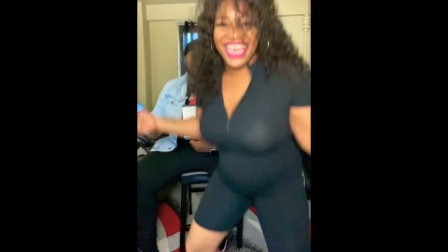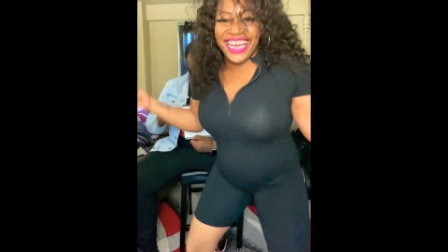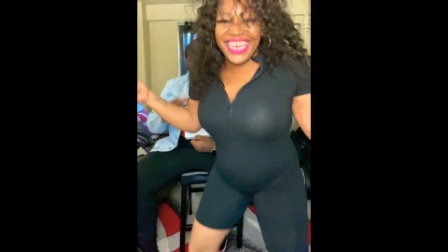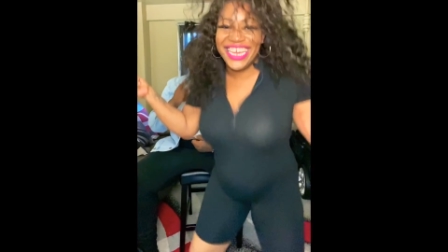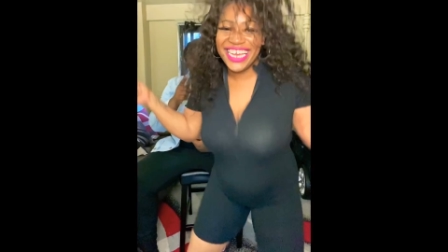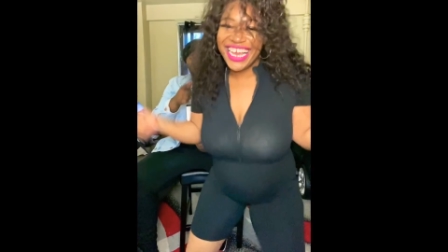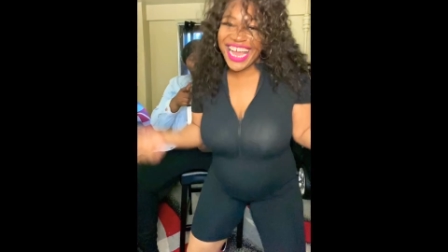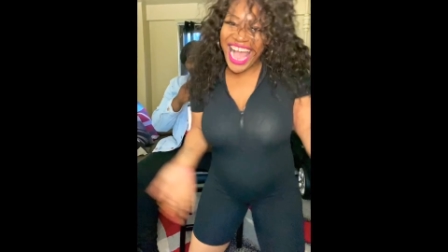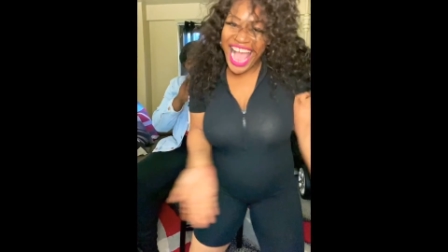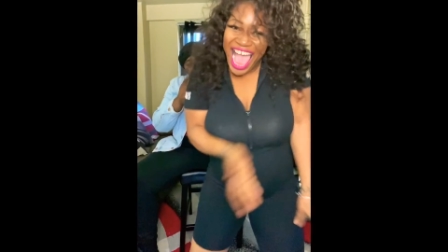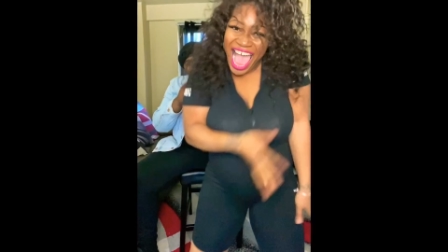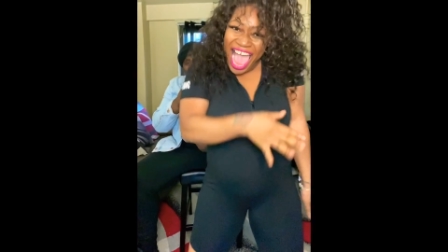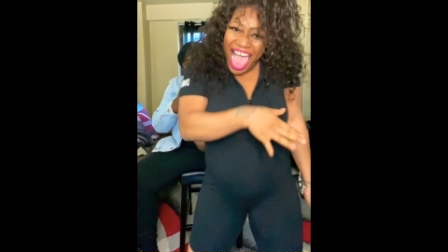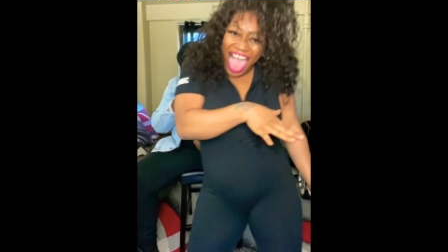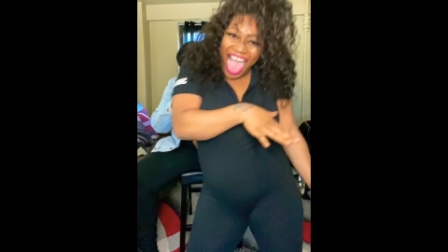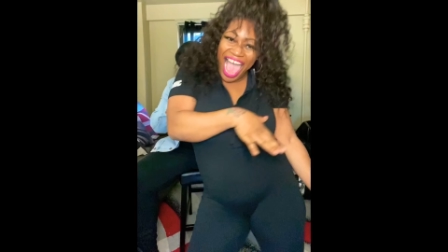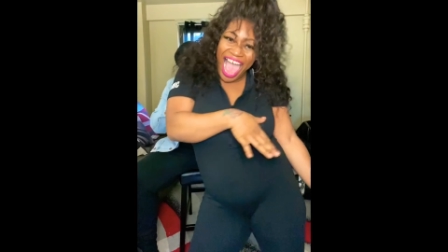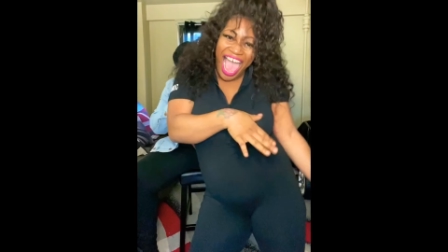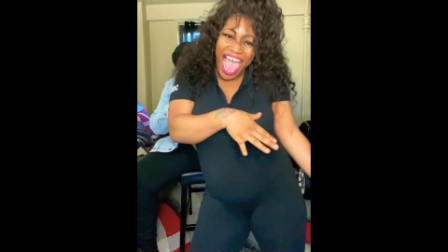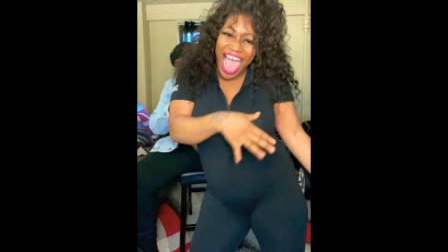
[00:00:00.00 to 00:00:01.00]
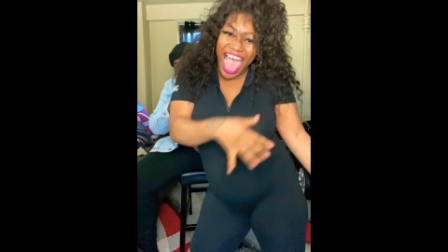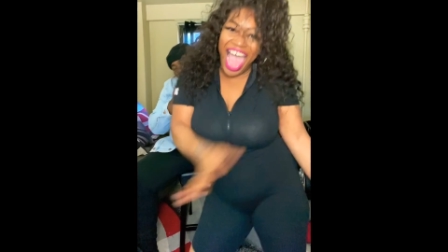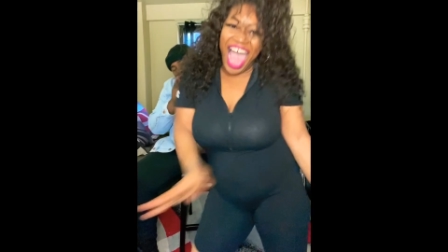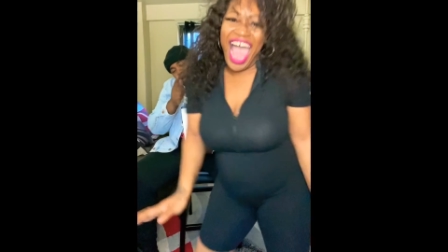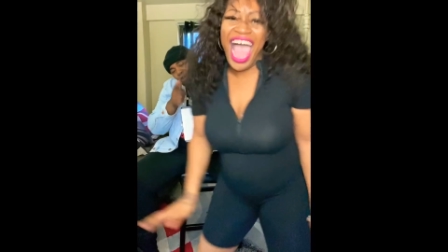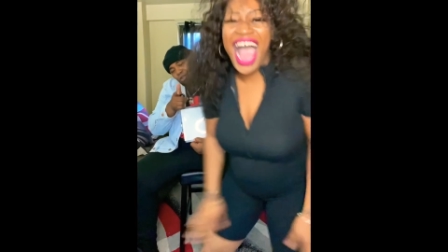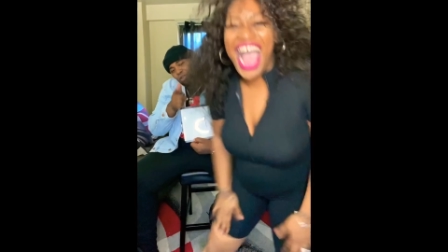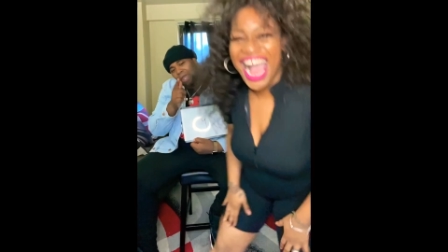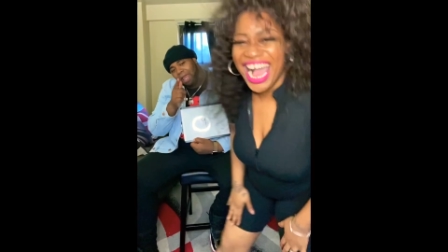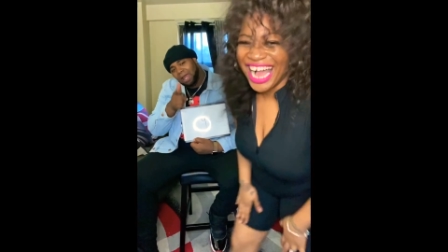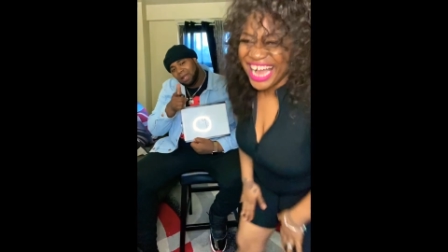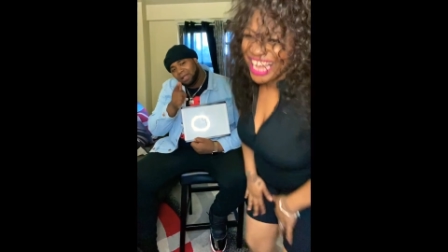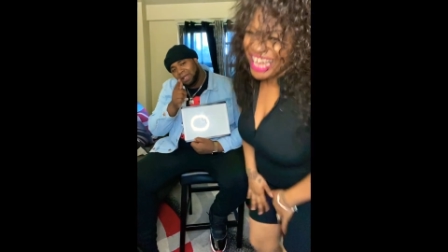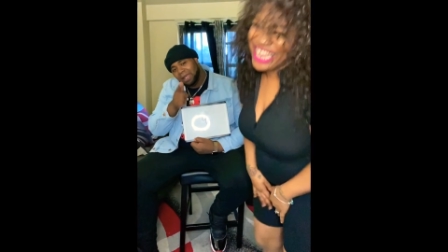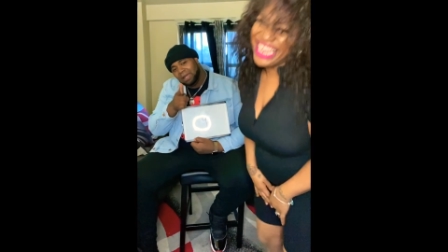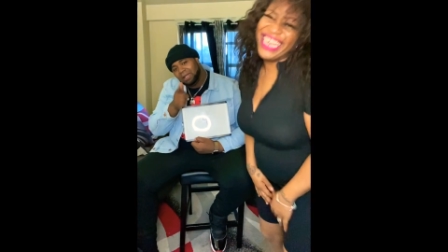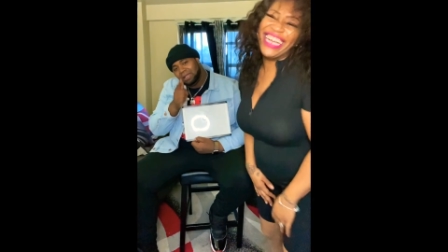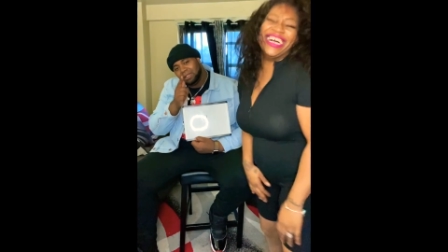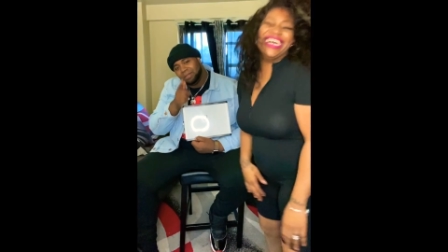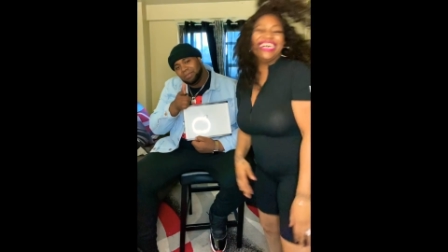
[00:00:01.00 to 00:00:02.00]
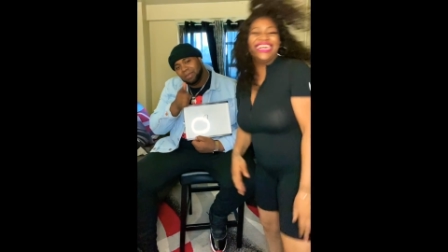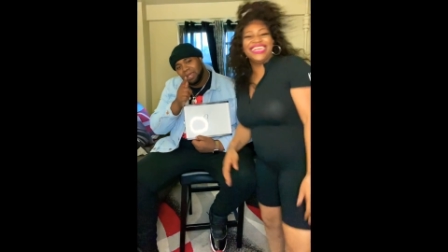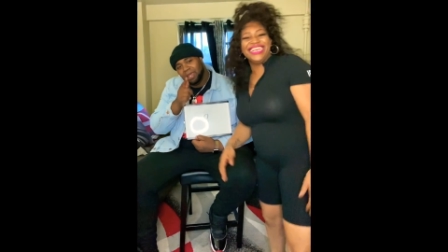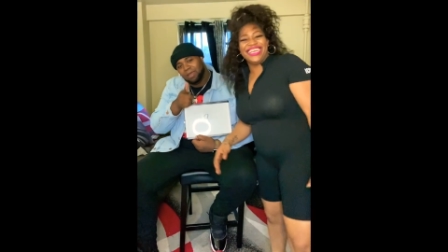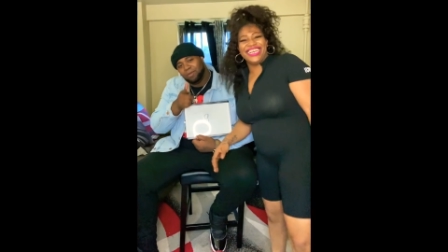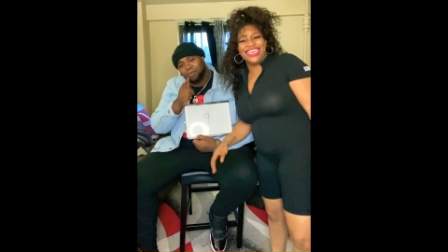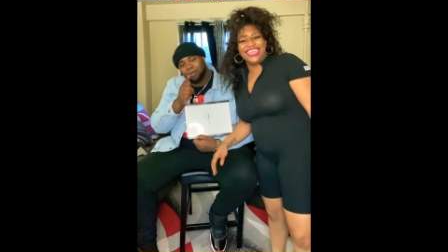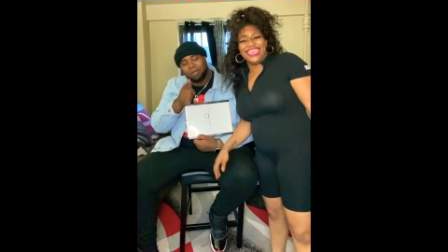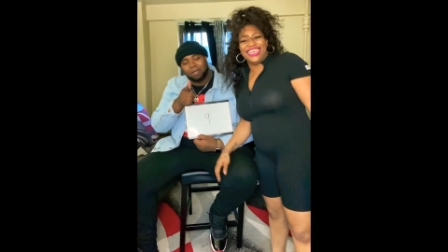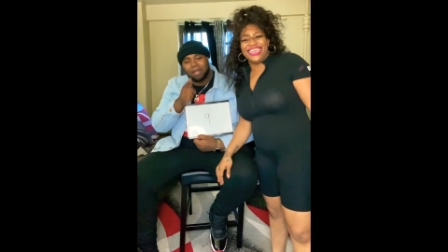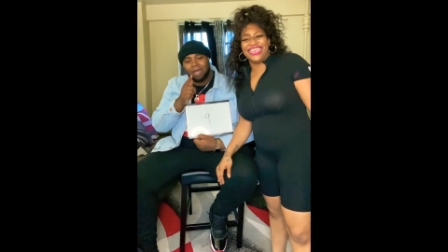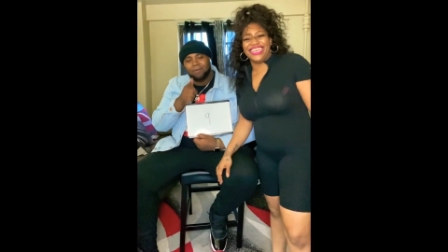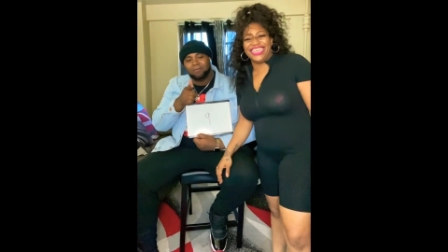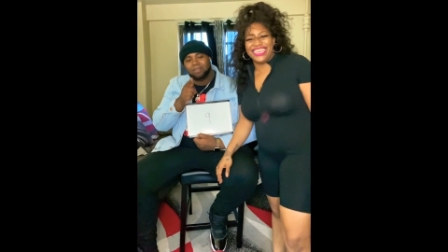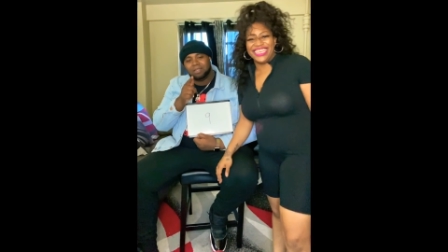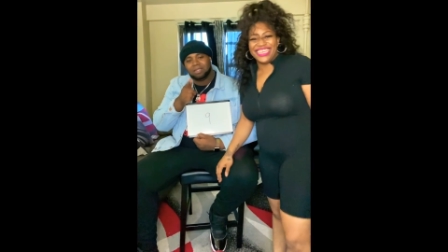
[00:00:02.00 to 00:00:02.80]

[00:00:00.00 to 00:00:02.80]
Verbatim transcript: I know y'all ladies, man, would love to